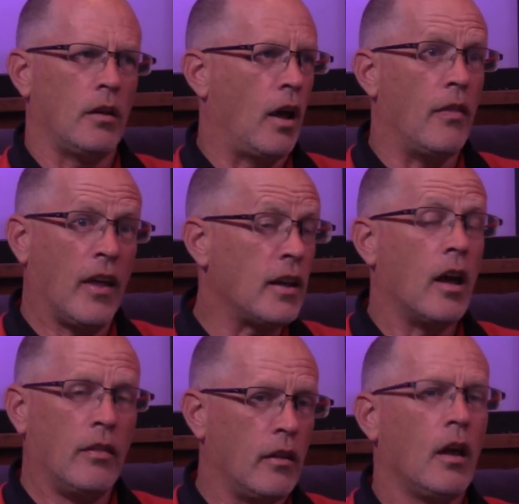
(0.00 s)
And
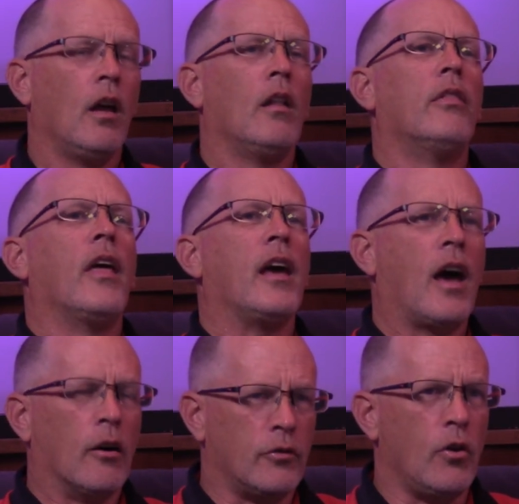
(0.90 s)
they
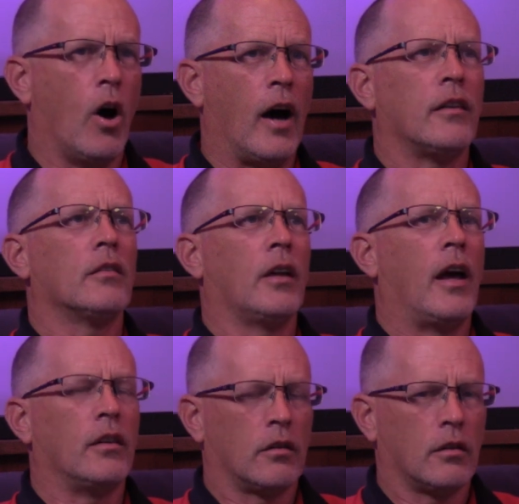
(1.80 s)
have not let